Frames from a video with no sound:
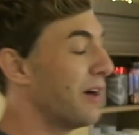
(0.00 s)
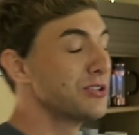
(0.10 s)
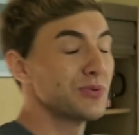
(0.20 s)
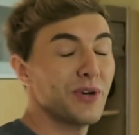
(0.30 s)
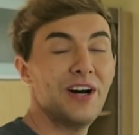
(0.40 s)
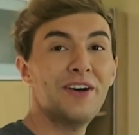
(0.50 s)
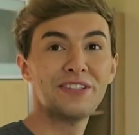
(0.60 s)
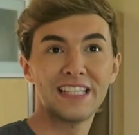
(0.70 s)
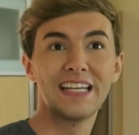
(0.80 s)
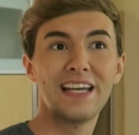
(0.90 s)
I was, I
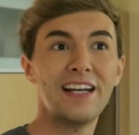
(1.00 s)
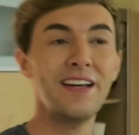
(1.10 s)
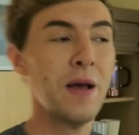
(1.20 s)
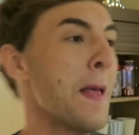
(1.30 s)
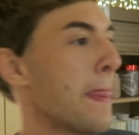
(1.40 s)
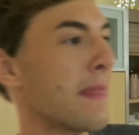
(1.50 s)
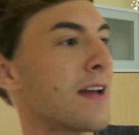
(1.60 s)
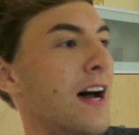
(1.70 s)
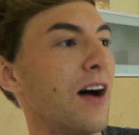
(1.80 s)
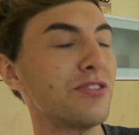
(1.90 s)
was thinking,
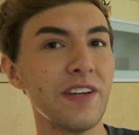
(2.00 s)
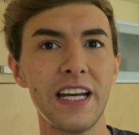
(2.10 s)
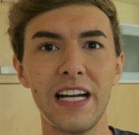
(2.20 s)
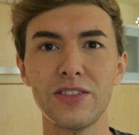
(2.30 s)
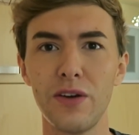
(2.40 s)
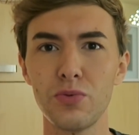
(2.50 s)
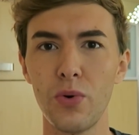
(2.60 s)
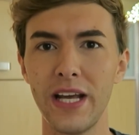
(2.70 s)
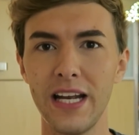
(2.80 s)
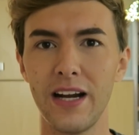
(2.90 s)
I was thinking as I was
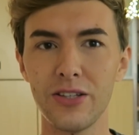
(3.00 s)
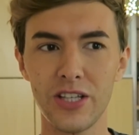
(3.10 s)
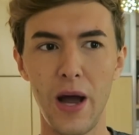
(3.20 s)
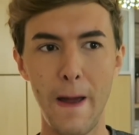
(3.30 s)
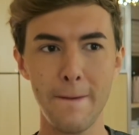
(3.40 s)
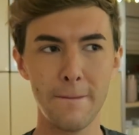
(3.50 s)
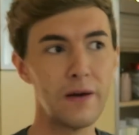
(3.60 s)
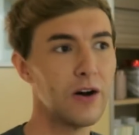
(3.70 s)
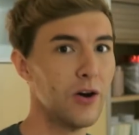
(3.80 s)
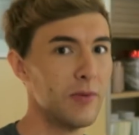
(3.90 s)
walking in, I was like,
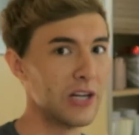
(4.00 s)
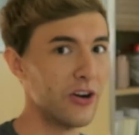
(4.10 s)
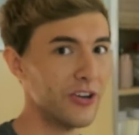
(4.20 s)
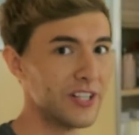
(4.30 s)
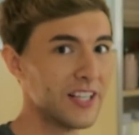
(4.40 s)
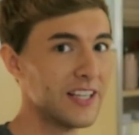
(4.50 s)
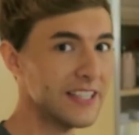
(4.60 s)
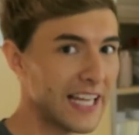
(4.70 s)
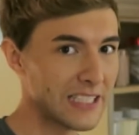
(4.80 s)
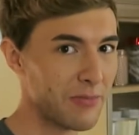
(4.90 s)
oh my God,
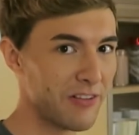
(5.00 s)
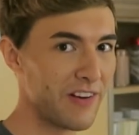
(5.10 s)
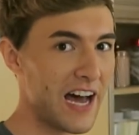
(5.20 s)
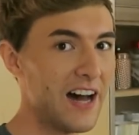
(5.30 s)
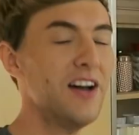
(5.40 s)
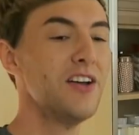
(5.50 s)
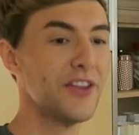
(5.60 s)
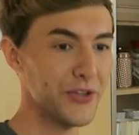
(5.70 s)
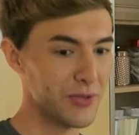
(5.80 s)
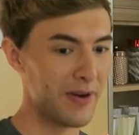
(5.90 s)
that's my flat.
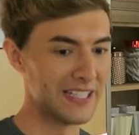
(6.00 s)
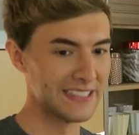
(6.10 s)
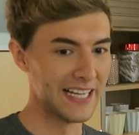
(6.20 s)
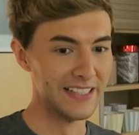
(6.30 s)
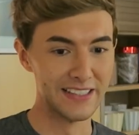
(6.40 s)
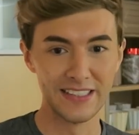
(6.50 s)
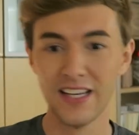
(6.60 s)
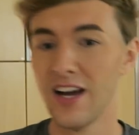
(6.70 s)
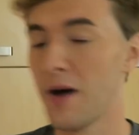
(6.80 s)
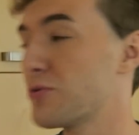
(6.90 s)
Those are my scents.
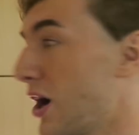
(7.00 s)
I'm